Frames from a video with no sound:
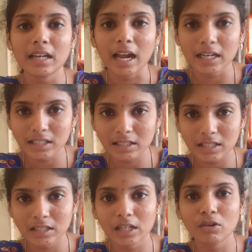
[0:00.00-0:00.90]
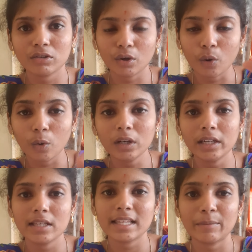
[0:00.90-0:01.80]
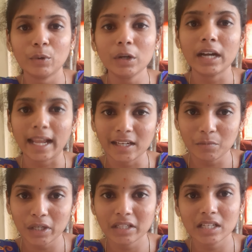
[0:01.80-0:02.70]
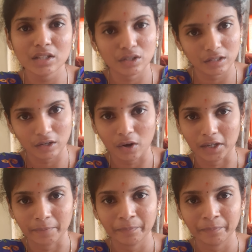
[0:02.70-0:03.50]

large intestine on the whole it is about 9 meters long.